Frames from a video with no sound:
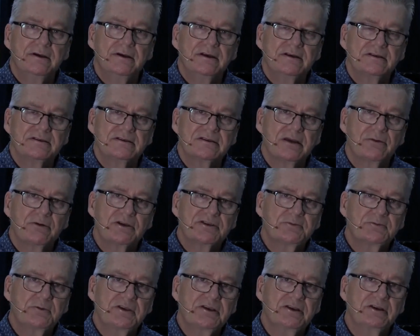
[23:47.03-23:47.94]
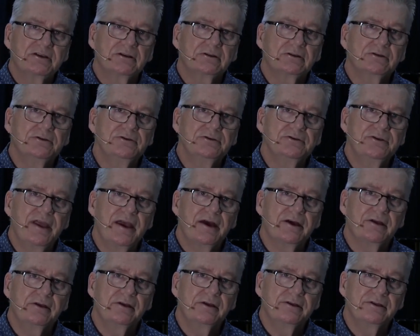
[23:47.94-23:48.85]
So as we conclude
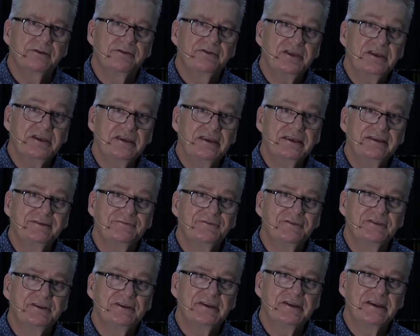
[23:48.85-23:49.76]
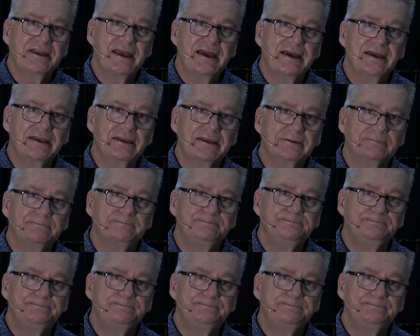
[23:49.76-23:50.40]
our thinking for today,